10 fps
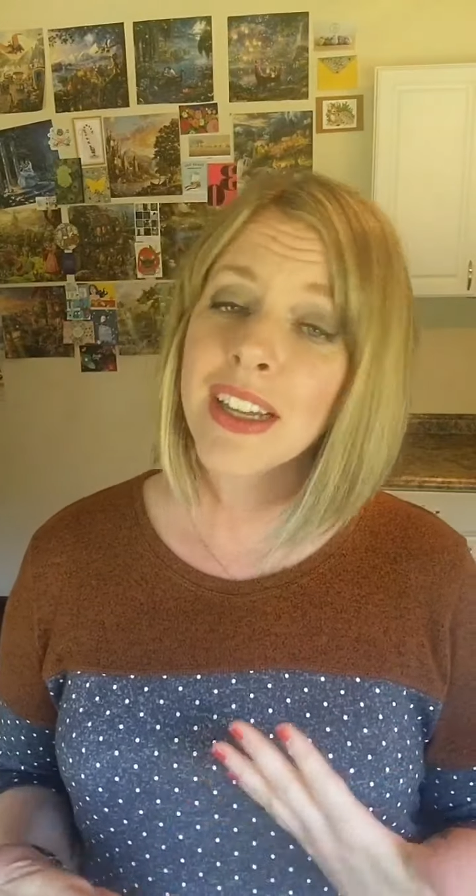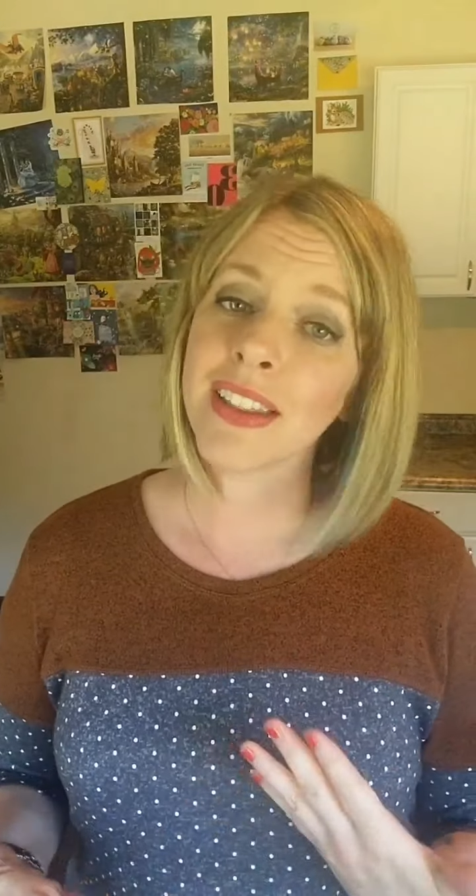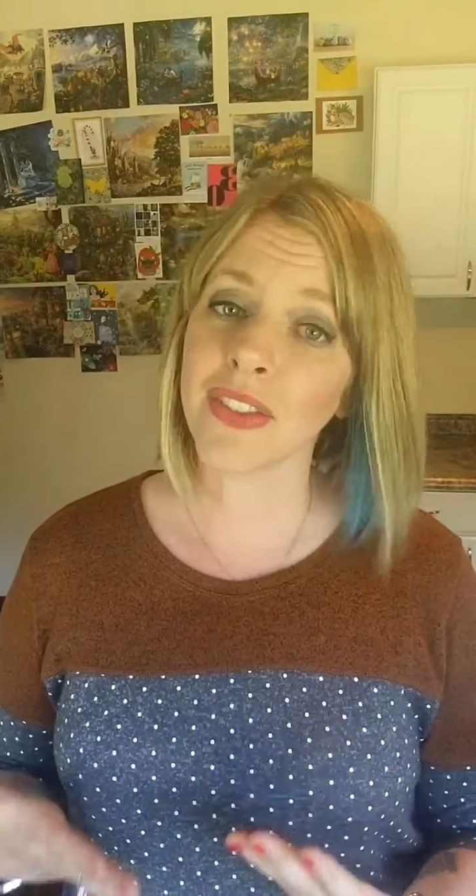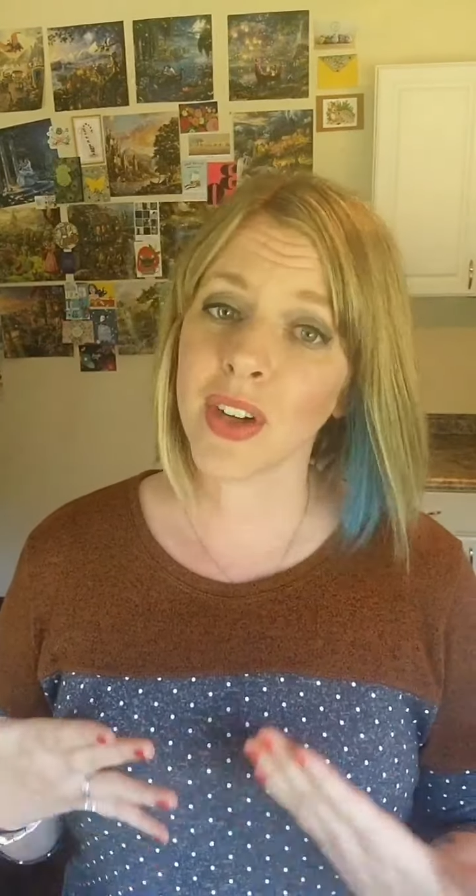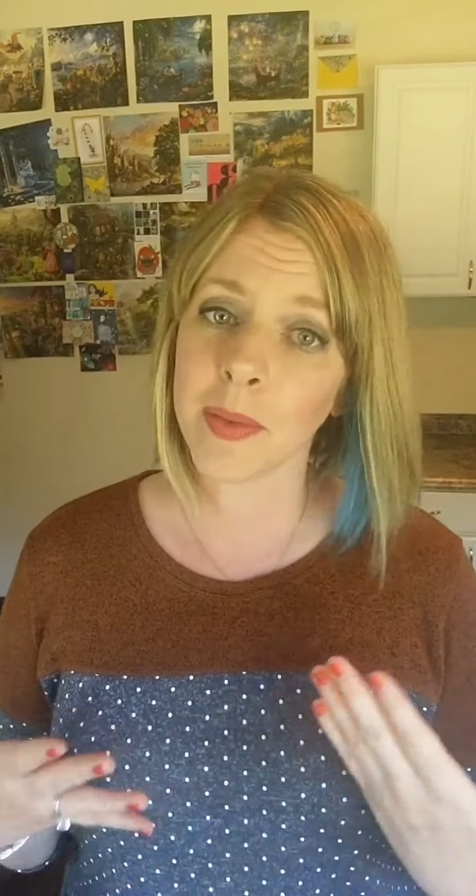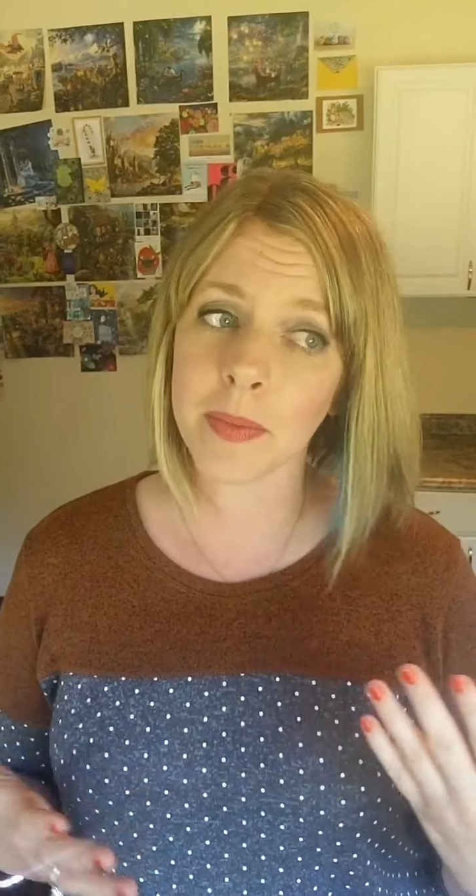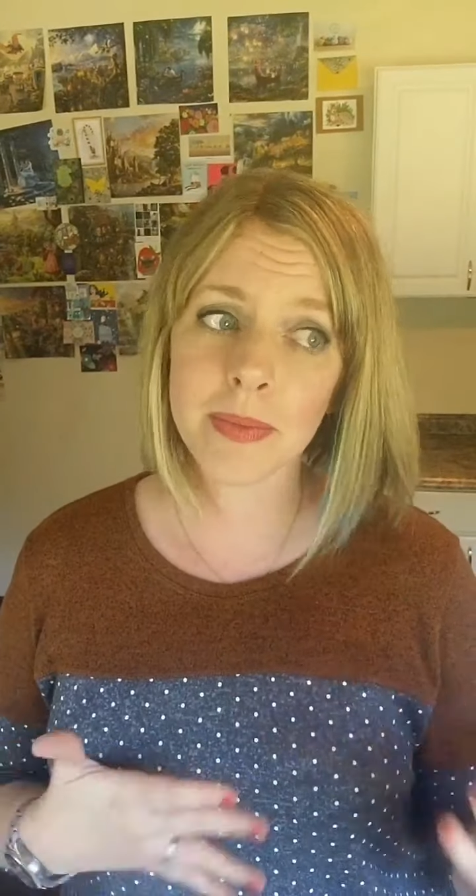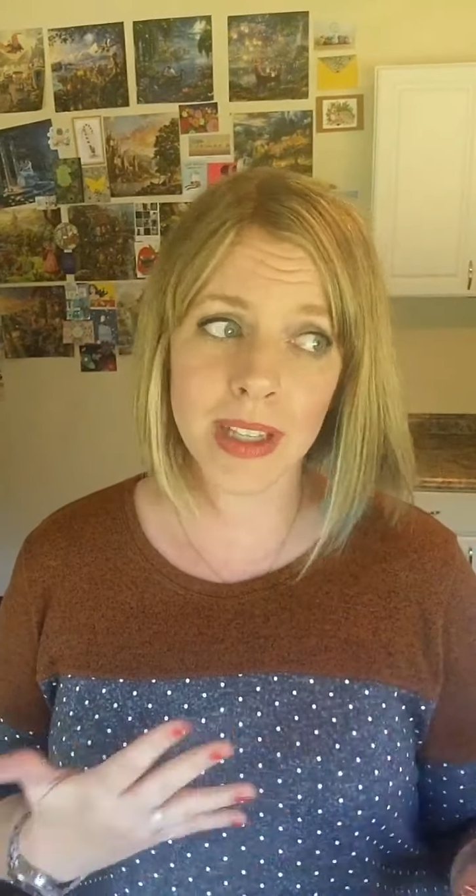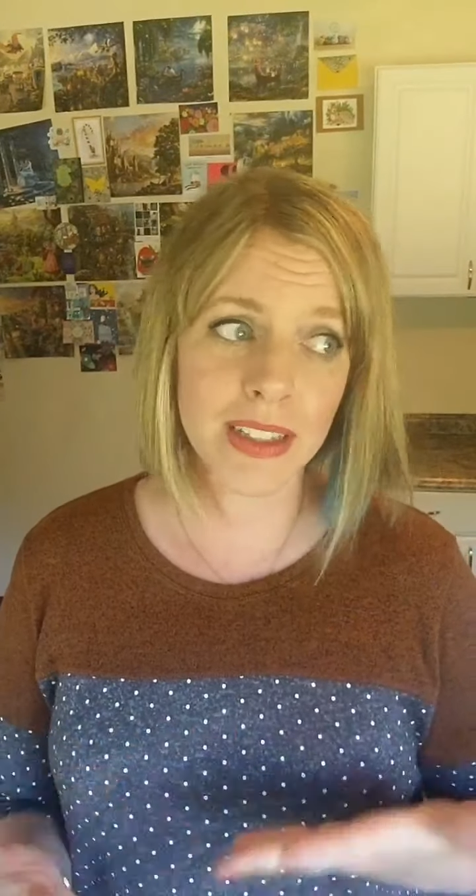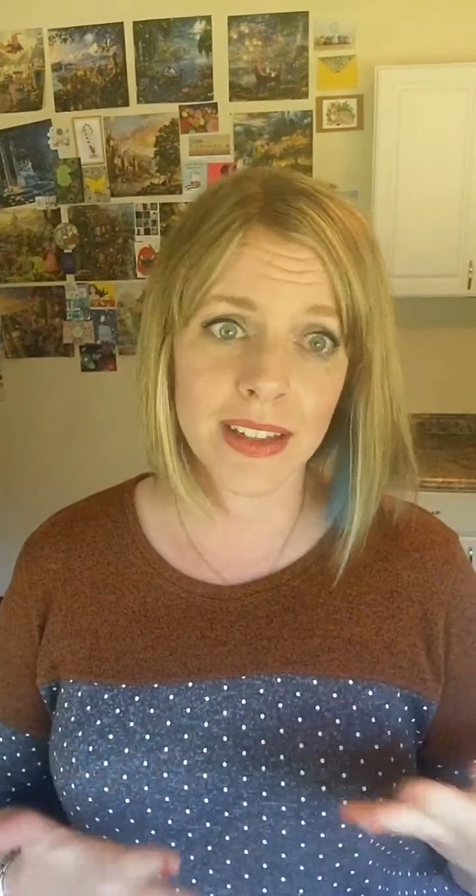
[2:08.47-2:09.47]
they're from,
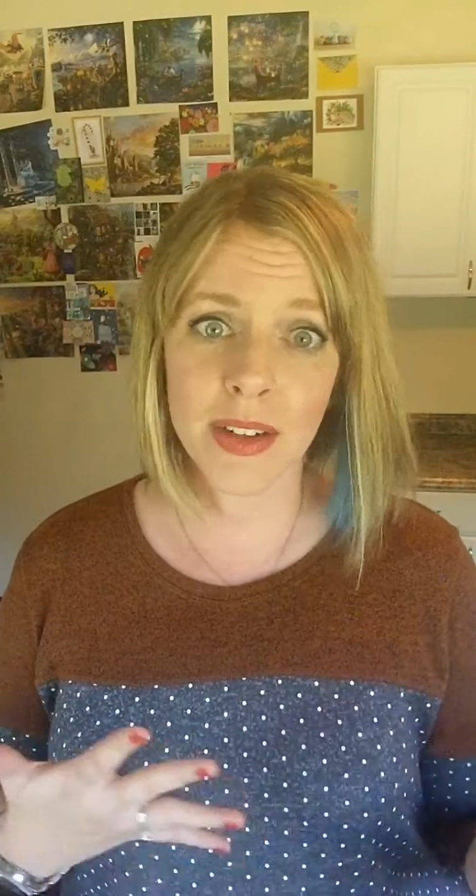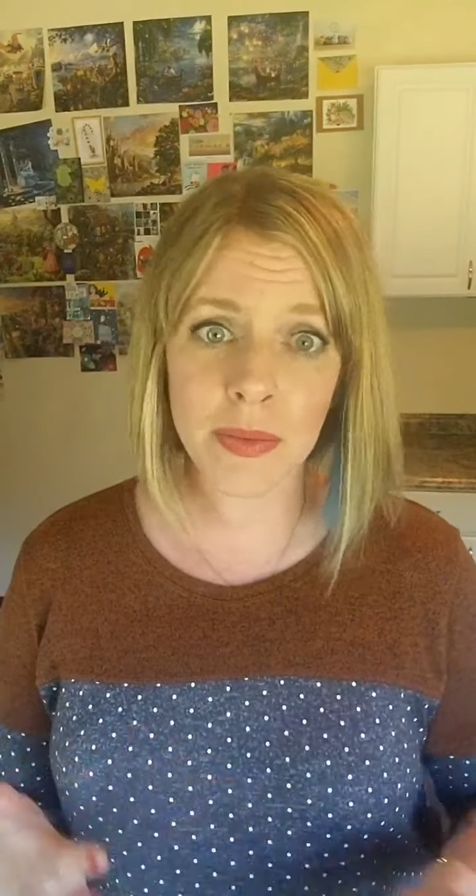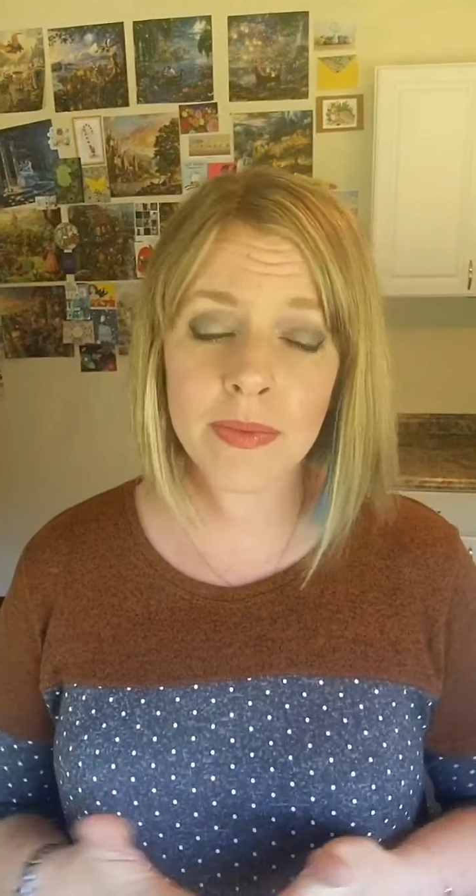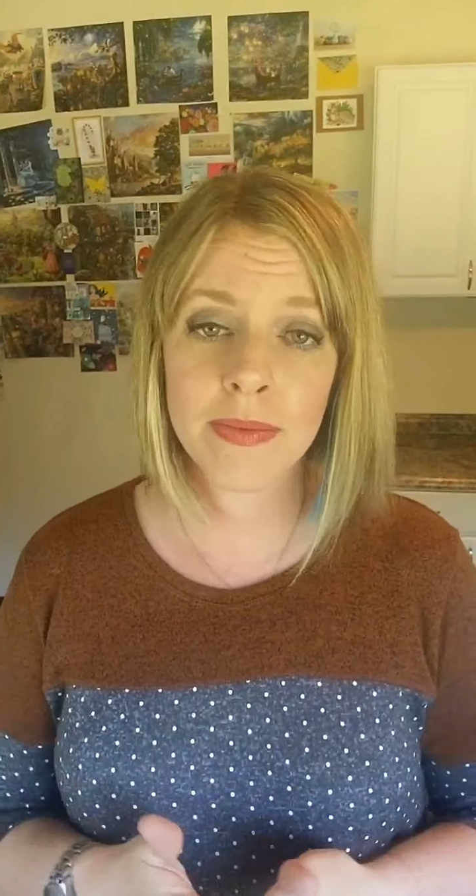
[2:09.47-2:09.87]
like, they're